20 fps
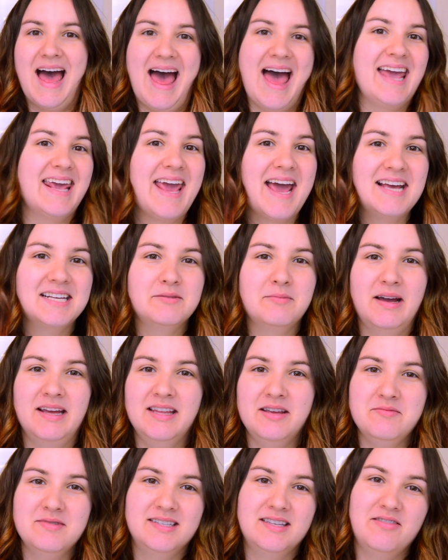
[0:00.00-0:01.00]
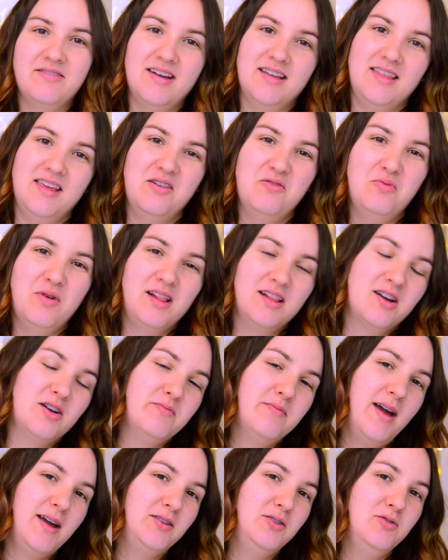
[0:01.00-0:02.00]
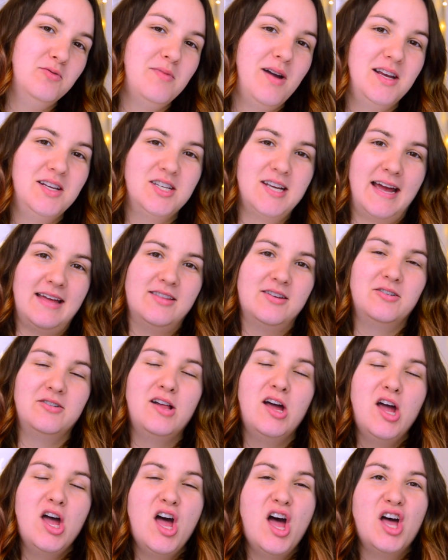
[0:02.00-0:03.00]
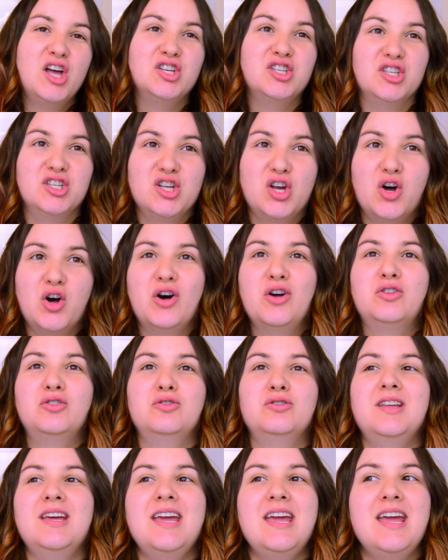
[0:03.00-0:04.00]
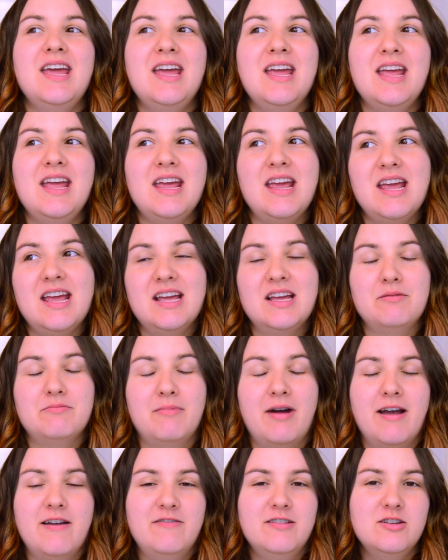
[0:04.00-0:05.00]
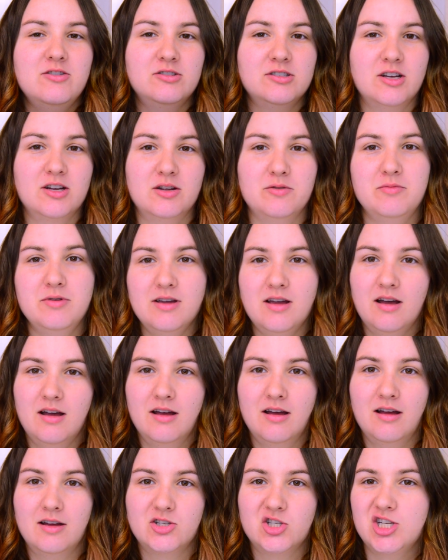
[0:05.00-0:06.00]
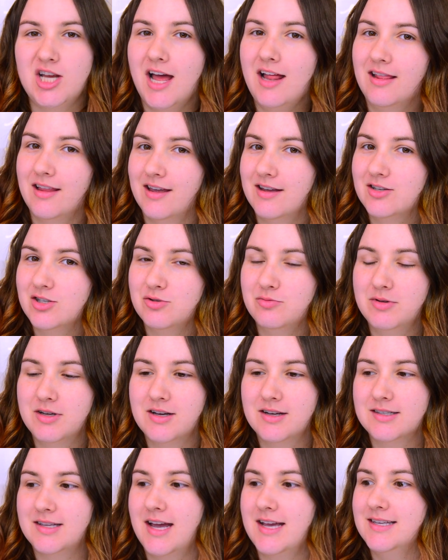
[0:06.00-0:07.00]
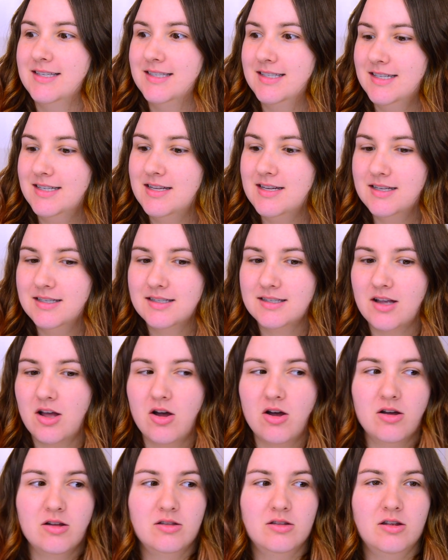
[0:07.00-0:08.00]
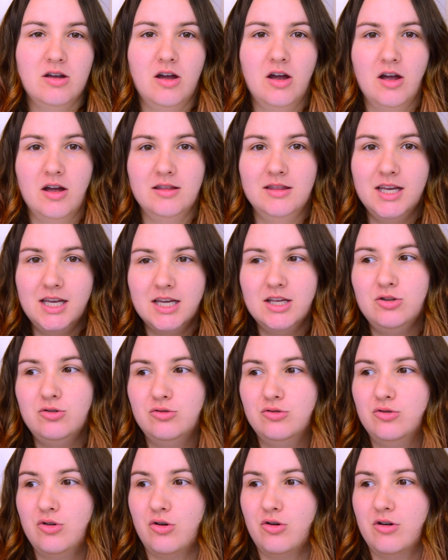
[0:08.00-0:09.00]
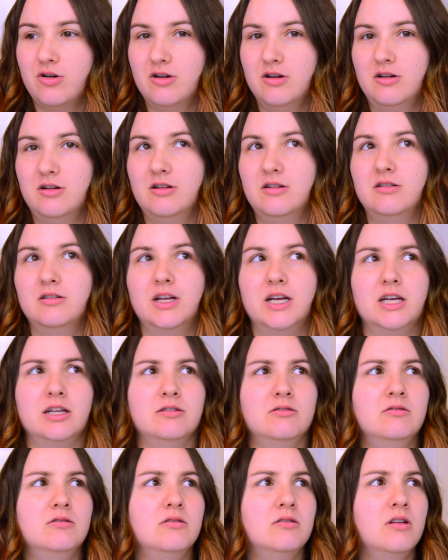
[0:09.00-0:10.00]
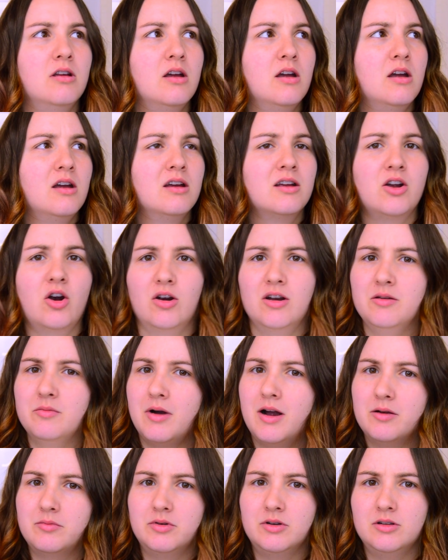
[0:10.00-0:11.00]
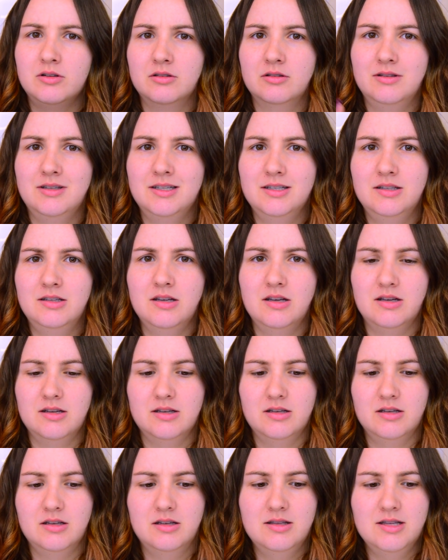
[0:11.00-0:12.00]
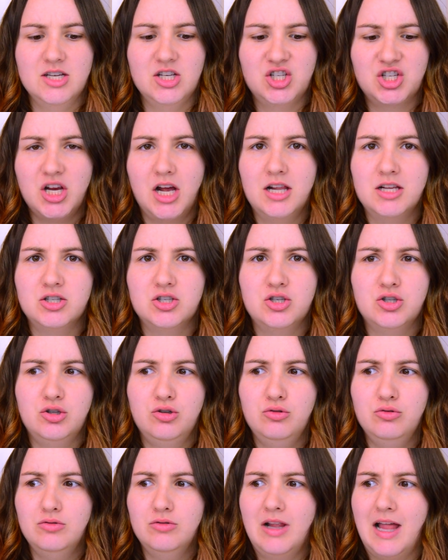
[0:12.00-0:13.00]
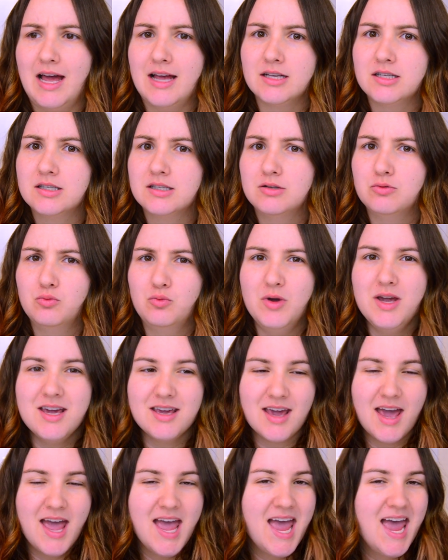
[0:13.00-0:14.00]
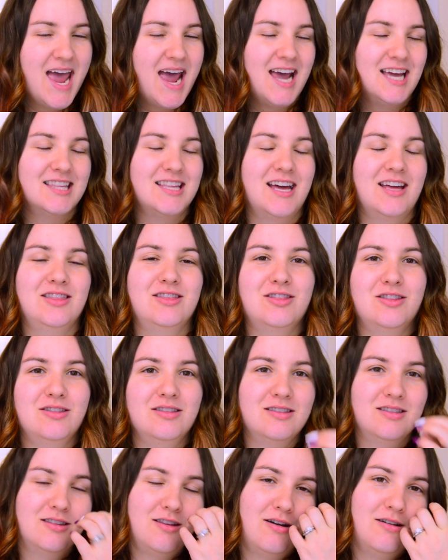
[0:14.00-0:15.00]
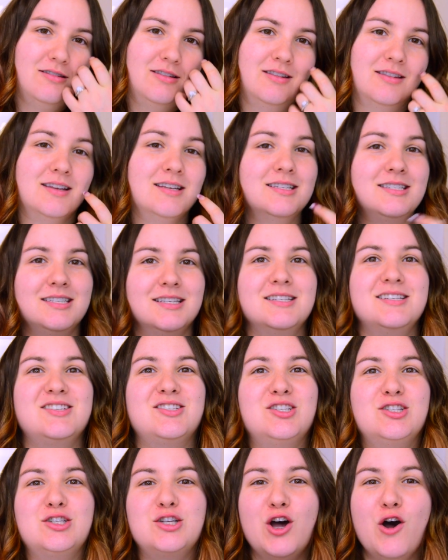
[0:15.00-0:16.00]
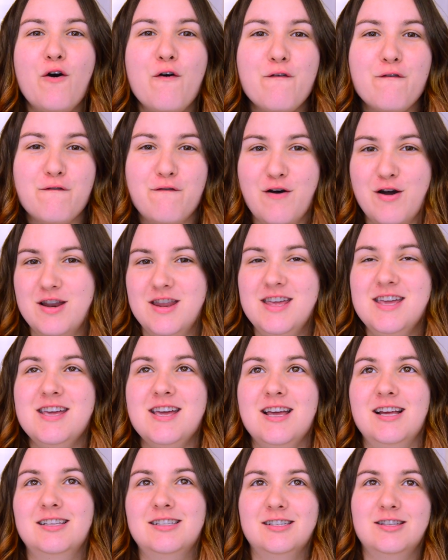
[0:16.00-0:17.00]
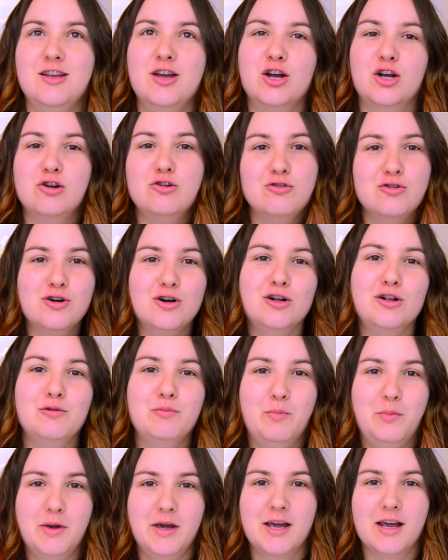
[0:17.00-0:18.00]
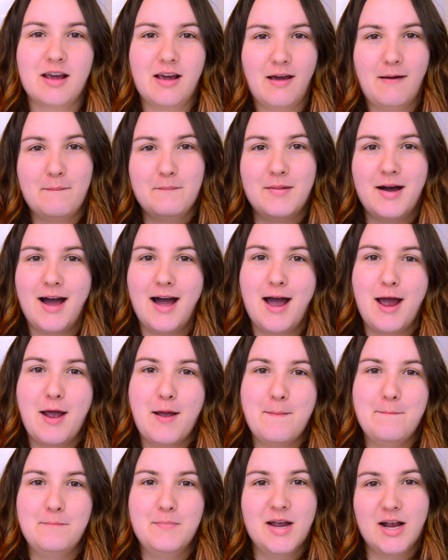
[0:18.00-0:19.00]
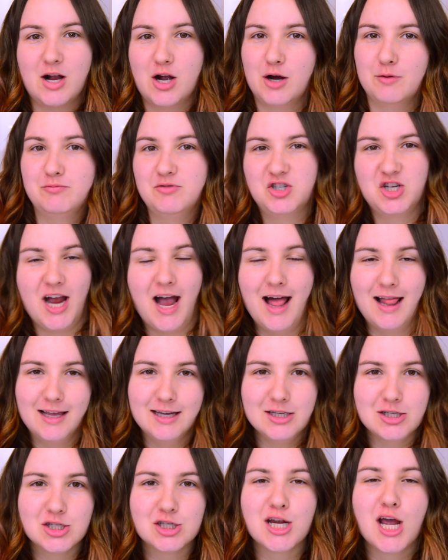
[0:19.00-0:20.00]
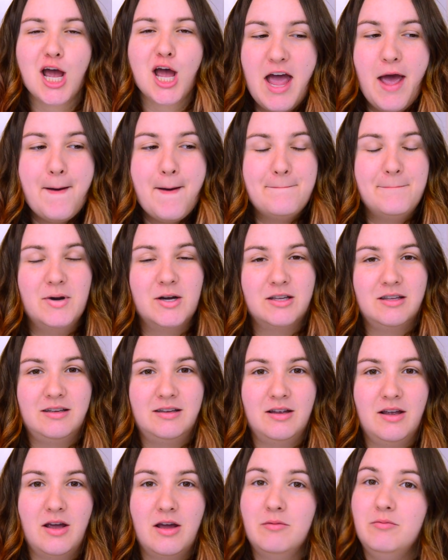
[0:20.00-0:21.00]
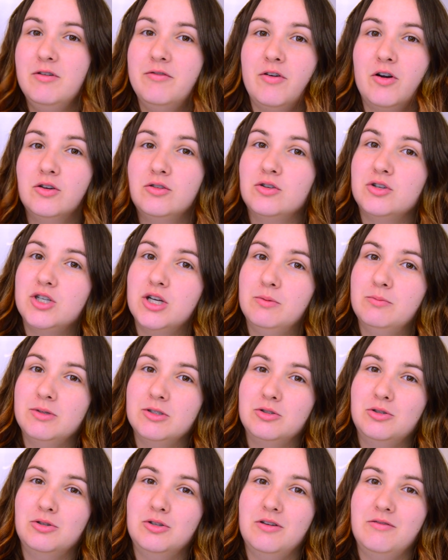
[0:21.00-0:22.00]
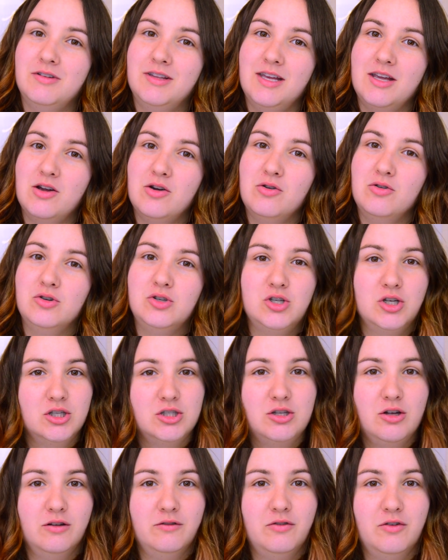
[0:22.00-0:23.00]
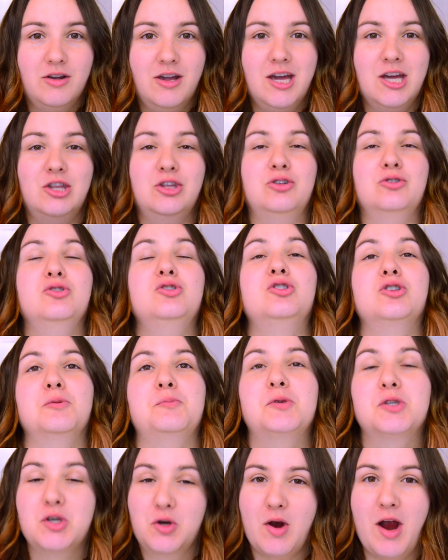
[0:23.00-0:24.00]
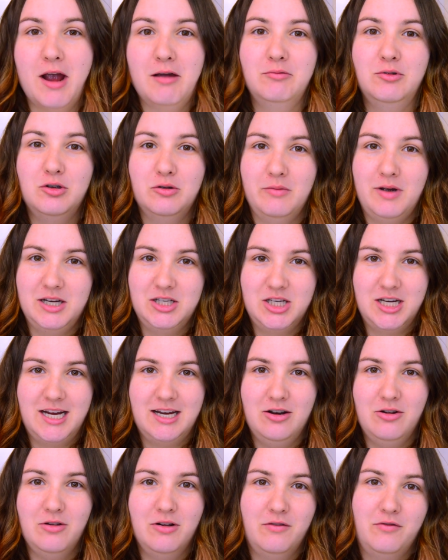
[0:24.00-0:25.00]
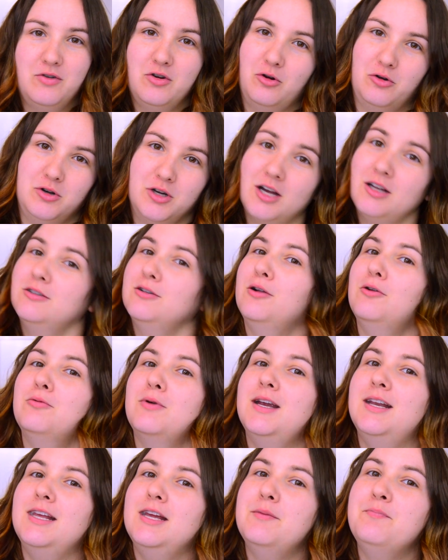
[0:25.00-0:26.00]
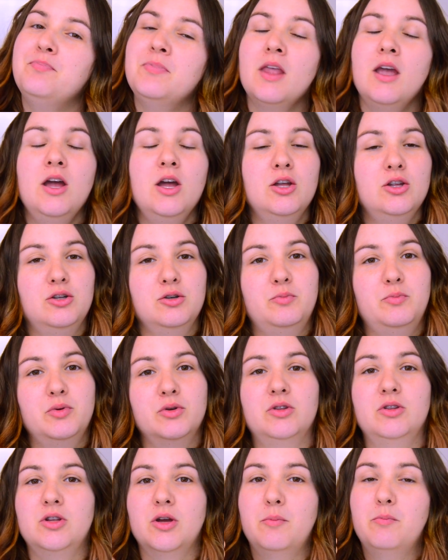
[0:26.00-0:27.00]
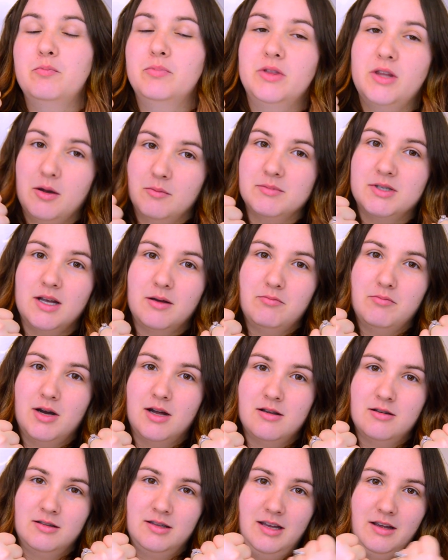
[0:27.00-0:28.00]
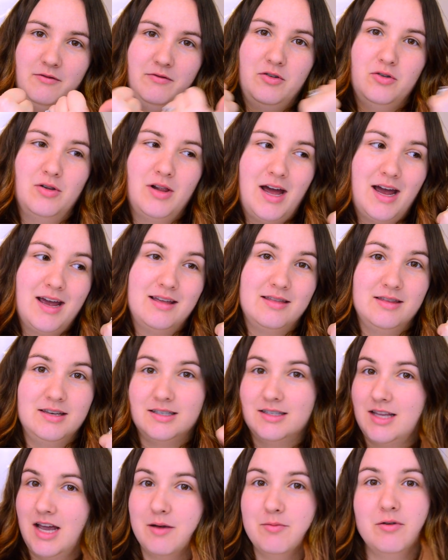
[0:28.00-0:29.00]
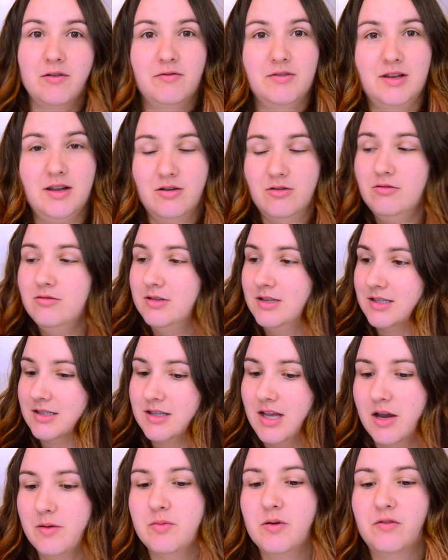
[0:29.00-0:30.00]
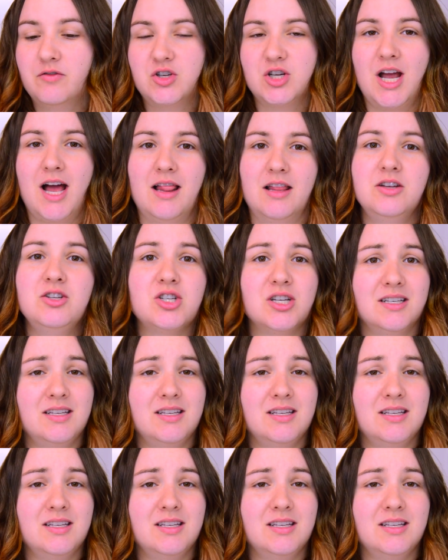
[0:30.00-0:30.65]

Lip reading: Hi guys, my name is Stephanie, welcome back to my channel. So today my video is gonna be a challenge because I see this on a Nikki tutorial and Cardi Bible did this challenge too last week and I thought this is so funny. It's the Google Pick My Makeup challenge. But before to jump into the video, just don't forget to subscribe to my channel if you're not already, to put the thumbs up button if you like this type of video, this type of challenge.